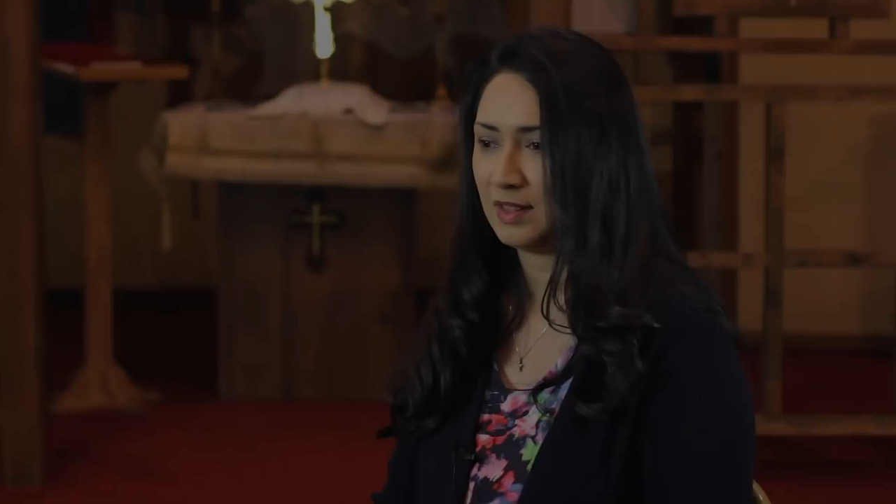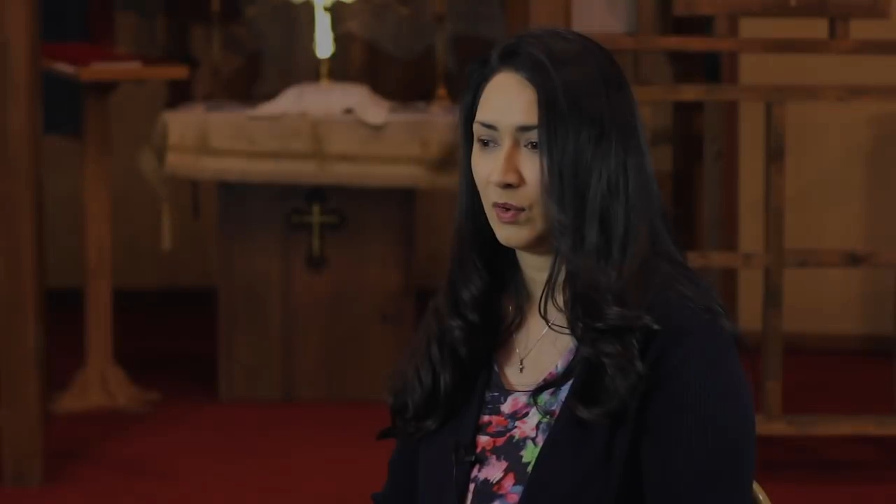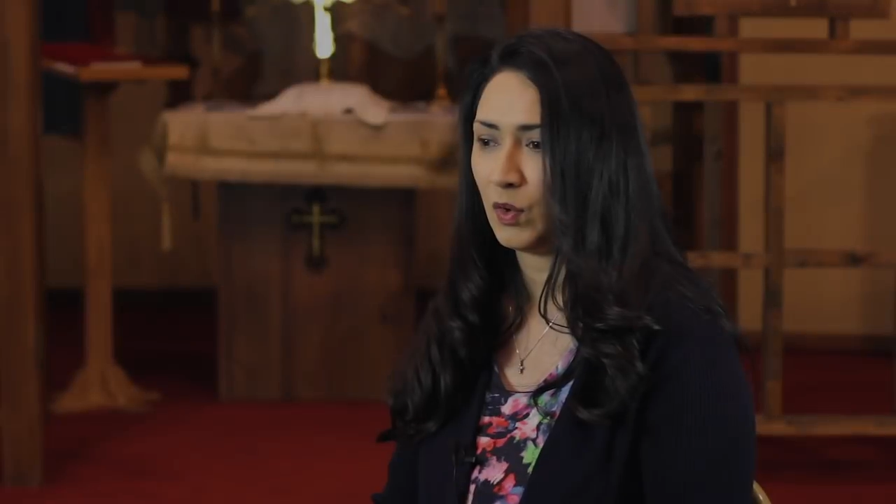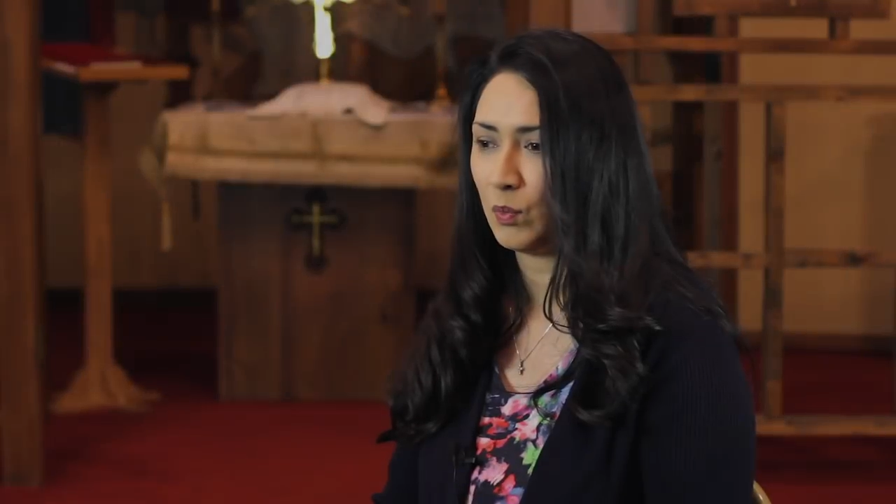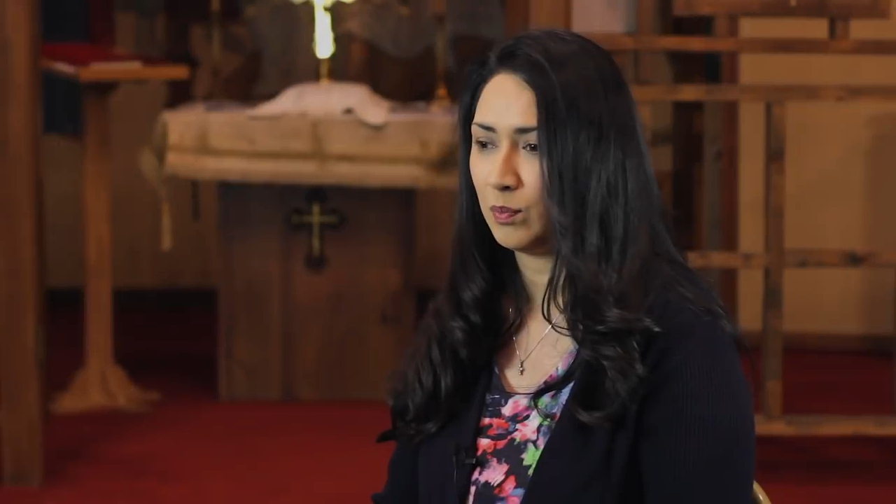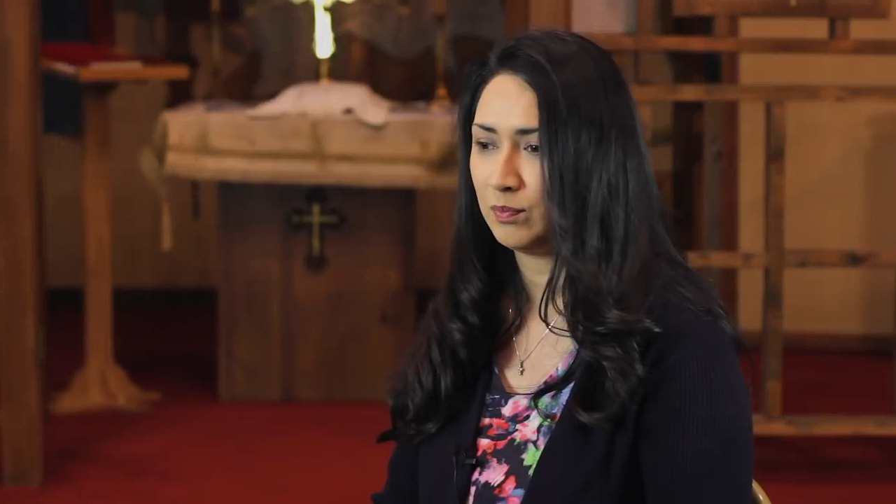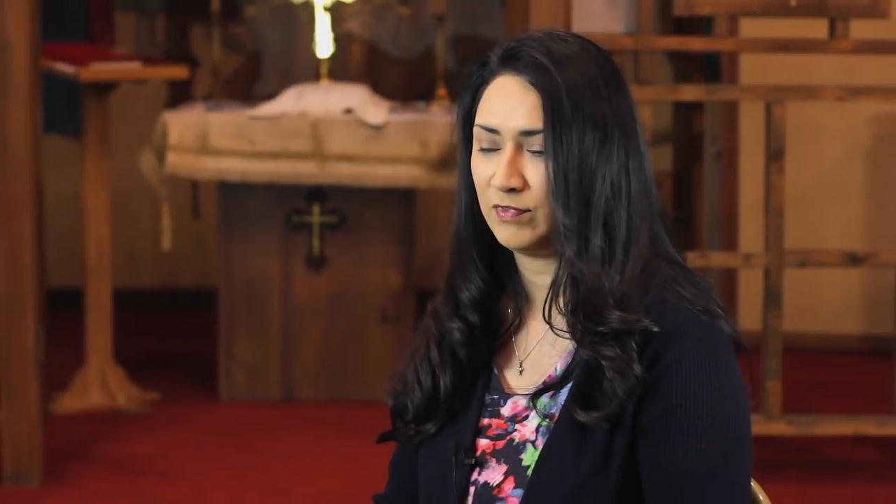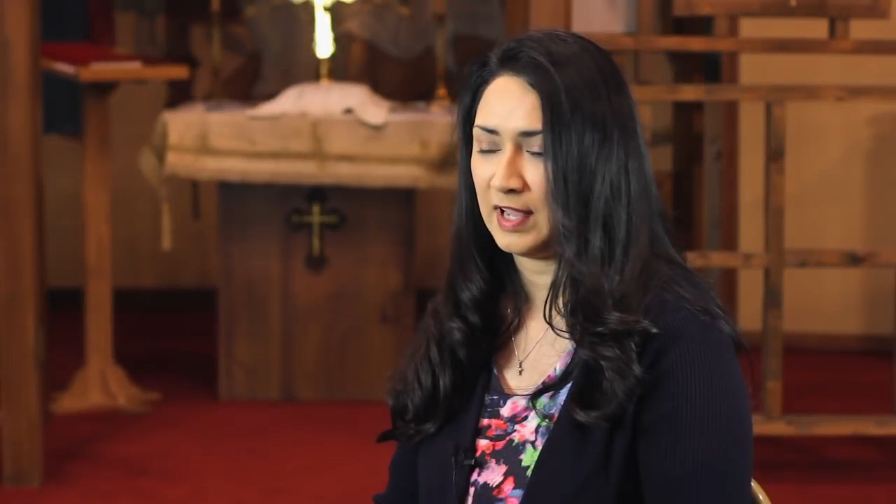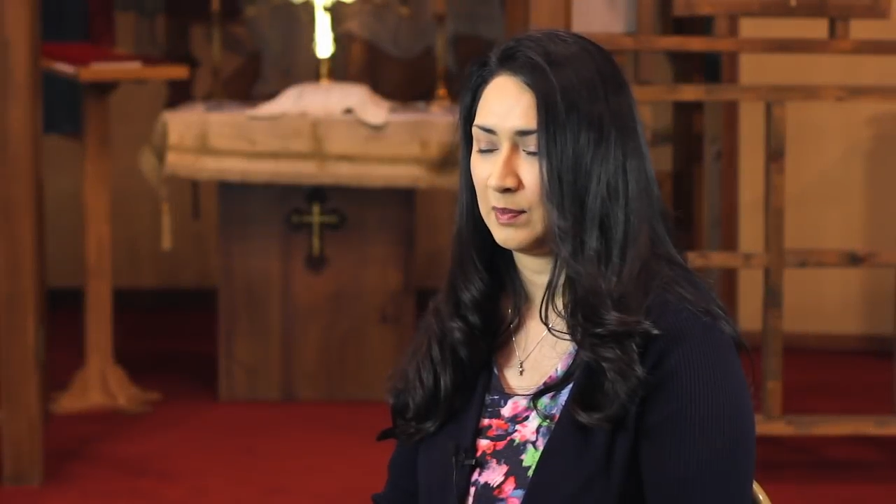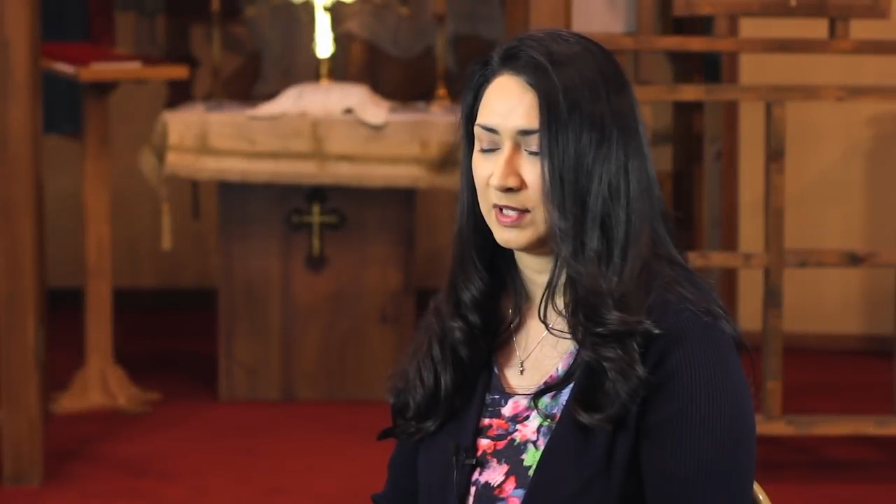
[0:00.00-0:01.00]
The whole
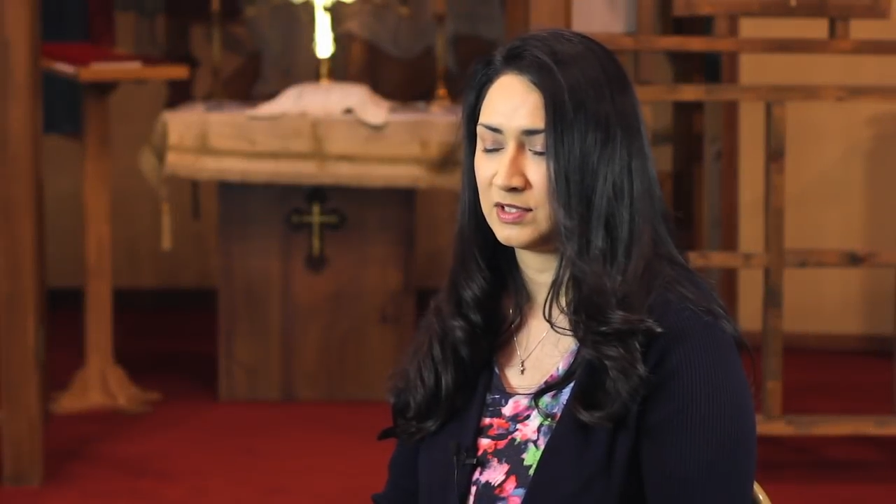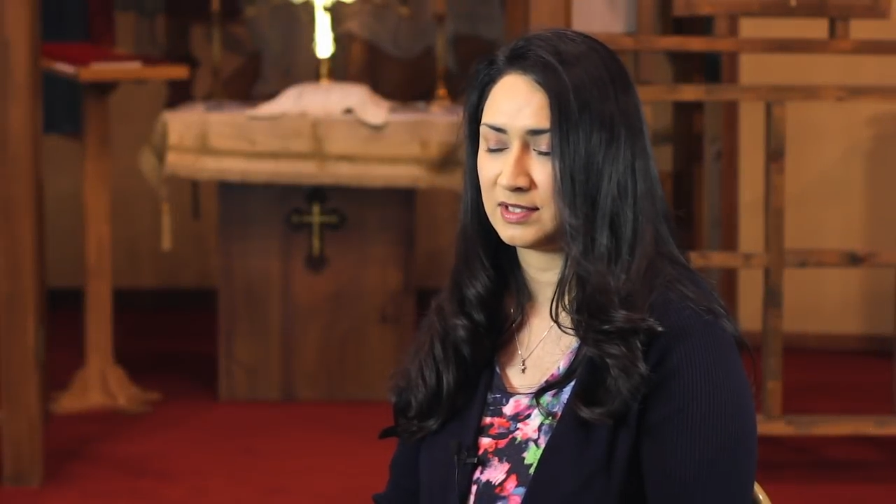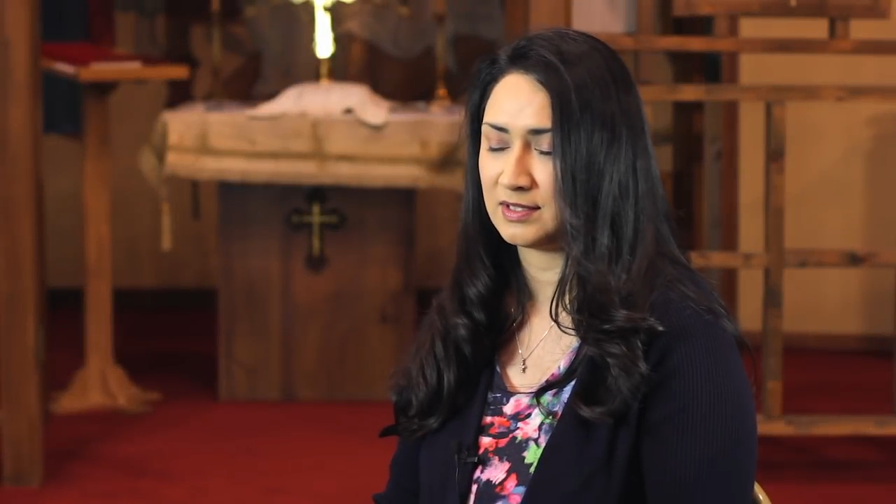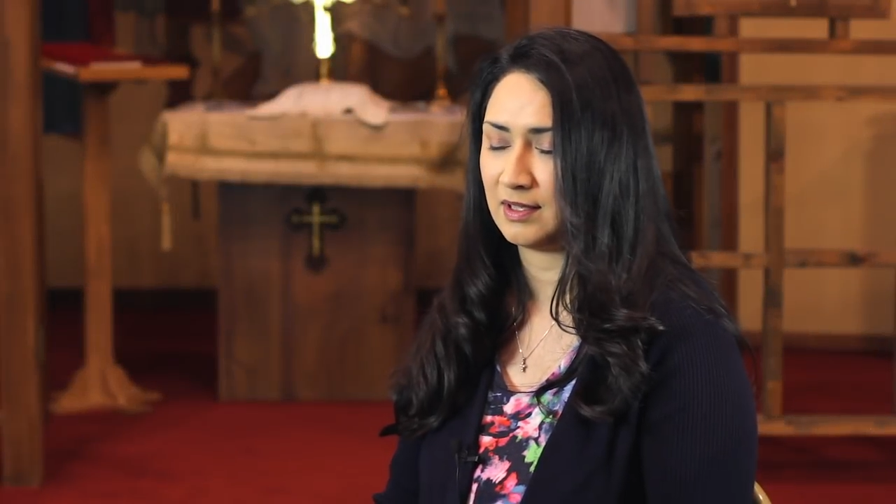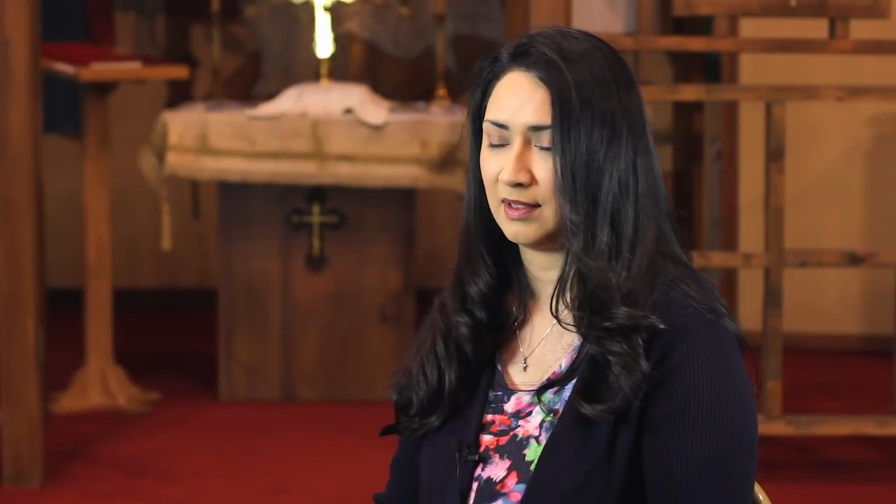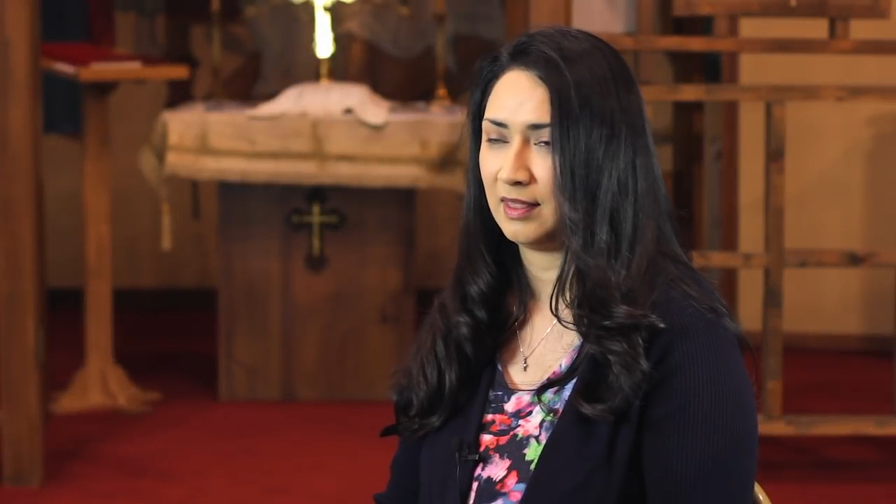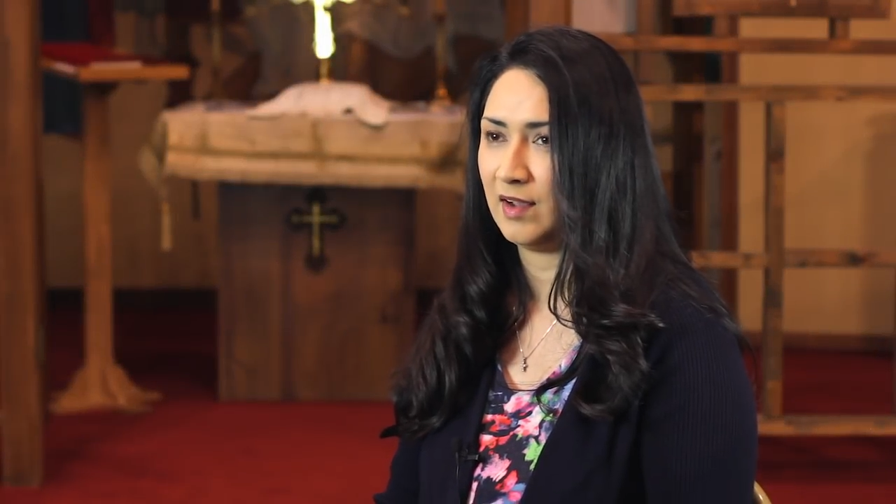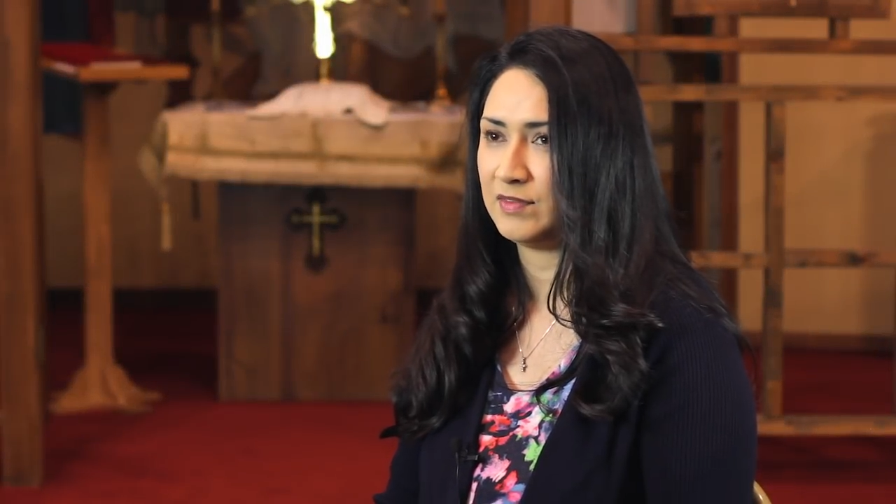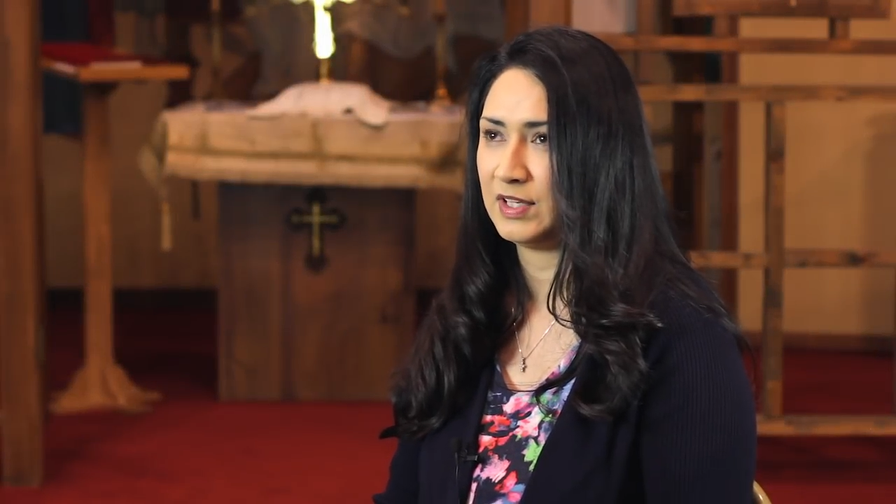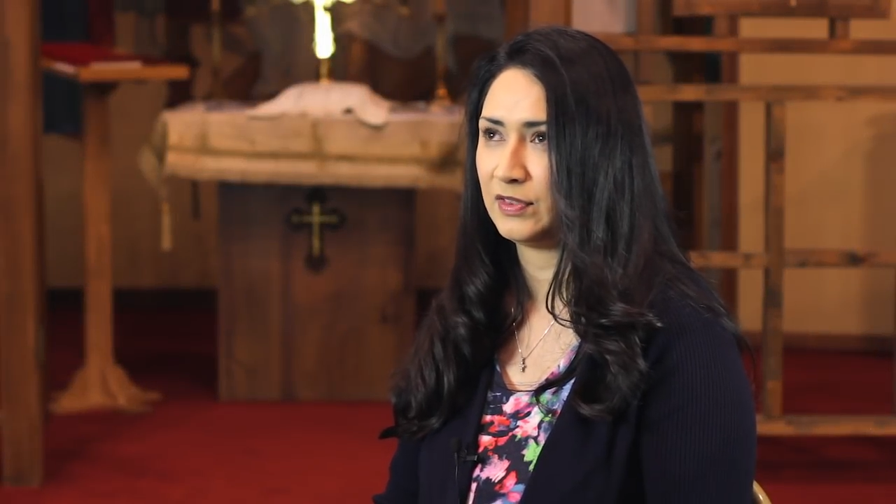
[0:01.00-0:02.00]
family just
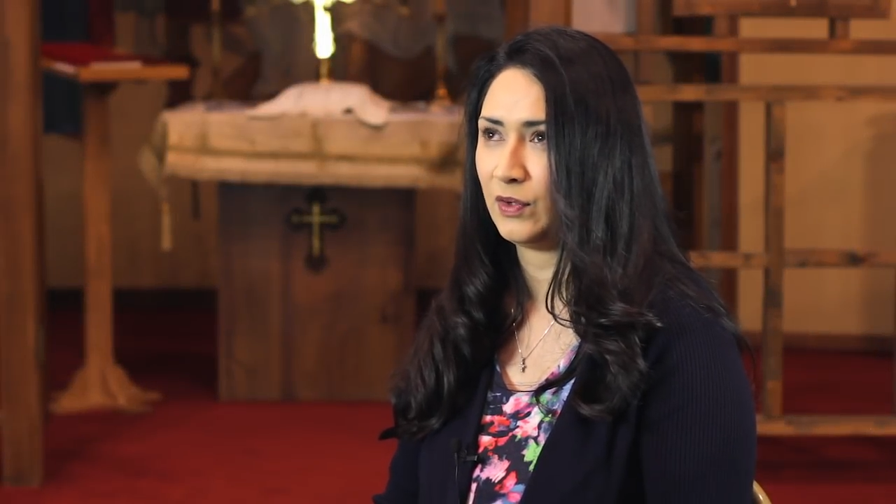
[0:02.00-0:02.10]
loved it.